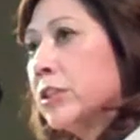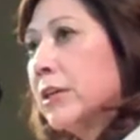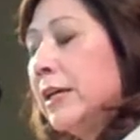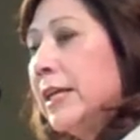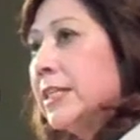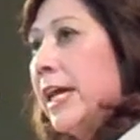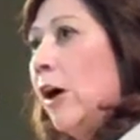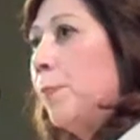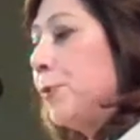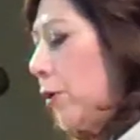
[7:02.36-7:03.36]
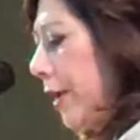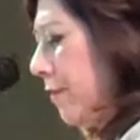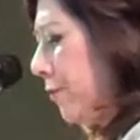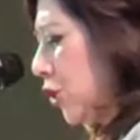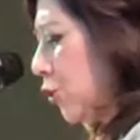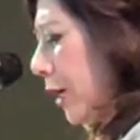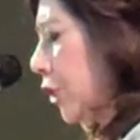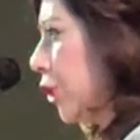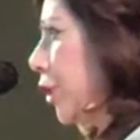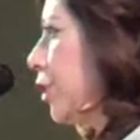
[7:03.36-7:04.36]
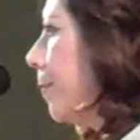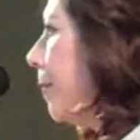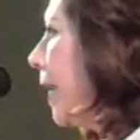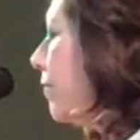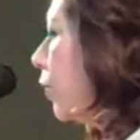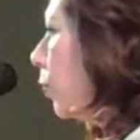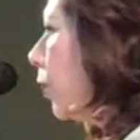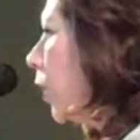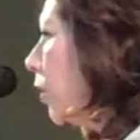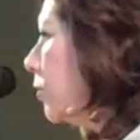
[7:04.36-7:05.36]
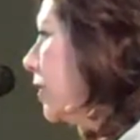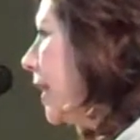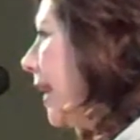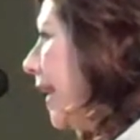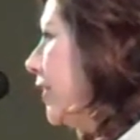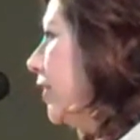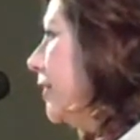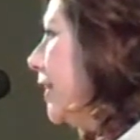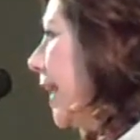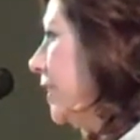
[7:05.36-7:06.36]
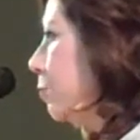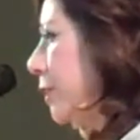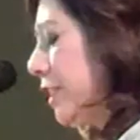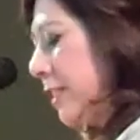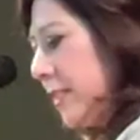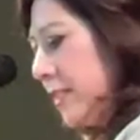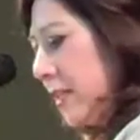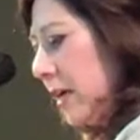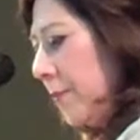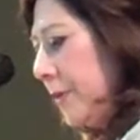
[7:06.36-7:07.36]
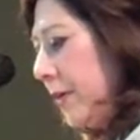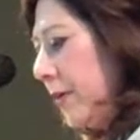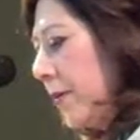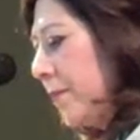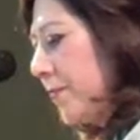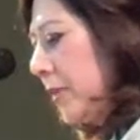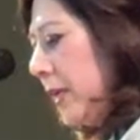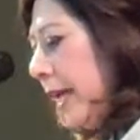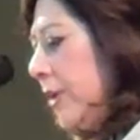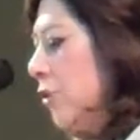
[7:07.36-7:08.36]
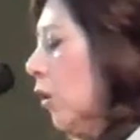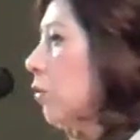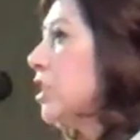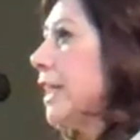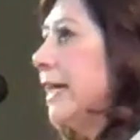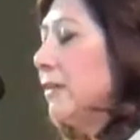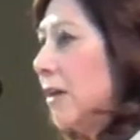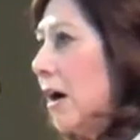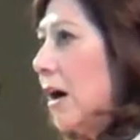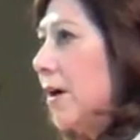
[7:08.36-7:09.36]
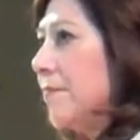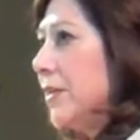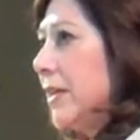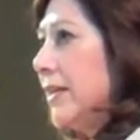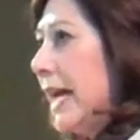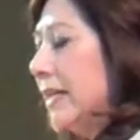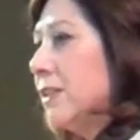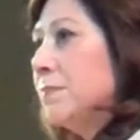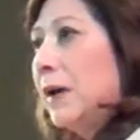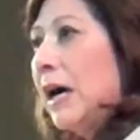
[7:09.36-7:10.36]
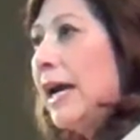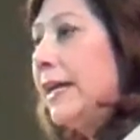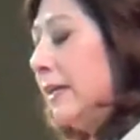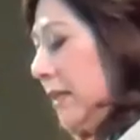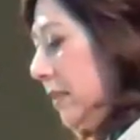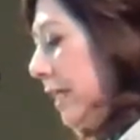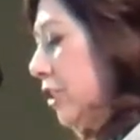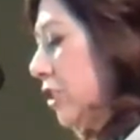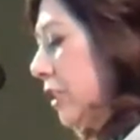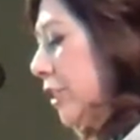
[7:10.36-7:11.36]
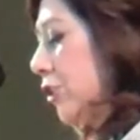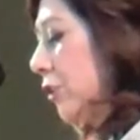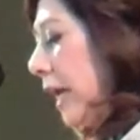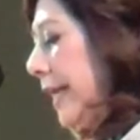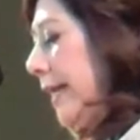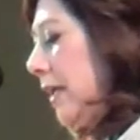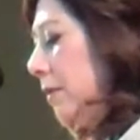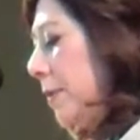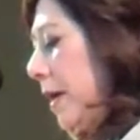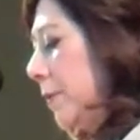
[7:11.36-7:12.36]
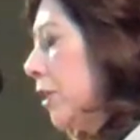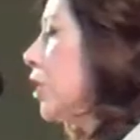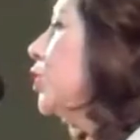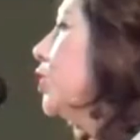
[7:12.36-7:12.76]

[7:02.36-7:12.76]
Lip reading: to help your infrastructure, to pay your roads, and to entice businesses to come here. And no state law enacted by a legislature like Alabama should